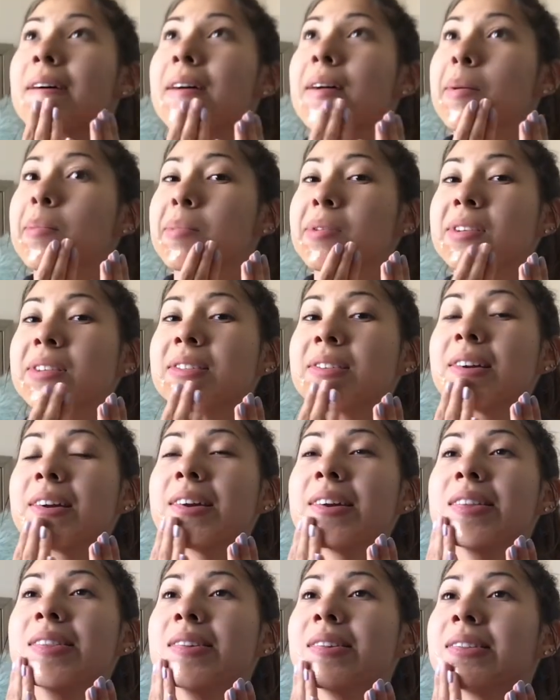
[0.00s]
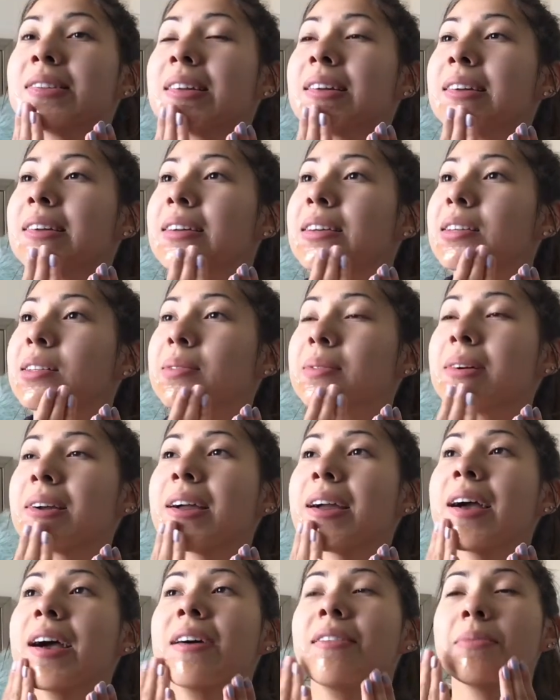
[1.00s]
I'm going to start in those areas where
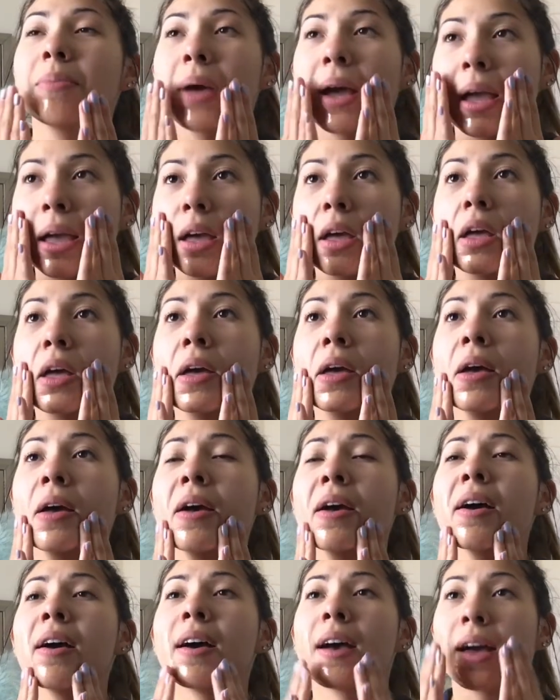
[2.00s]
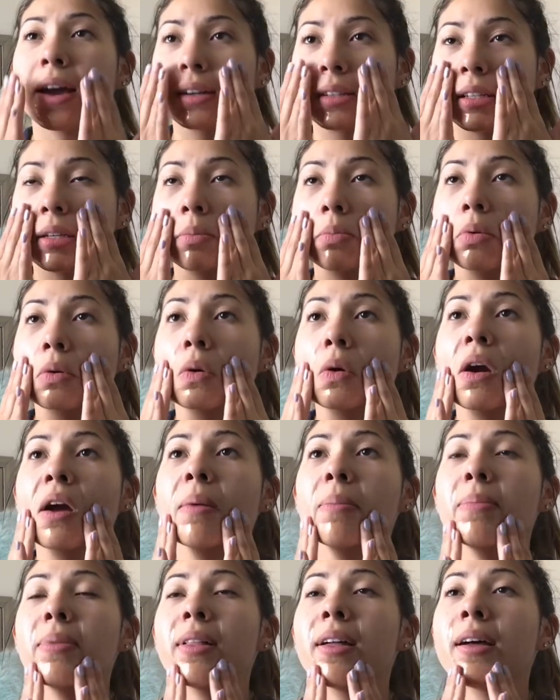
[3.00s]
I have my acne
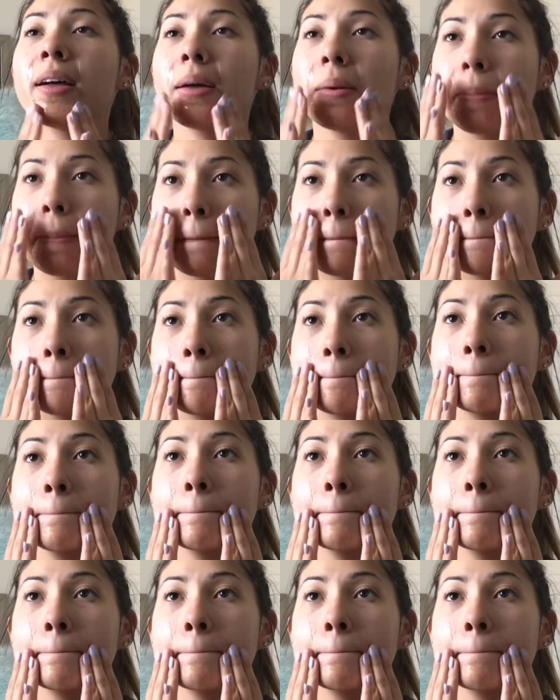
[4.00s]
problem.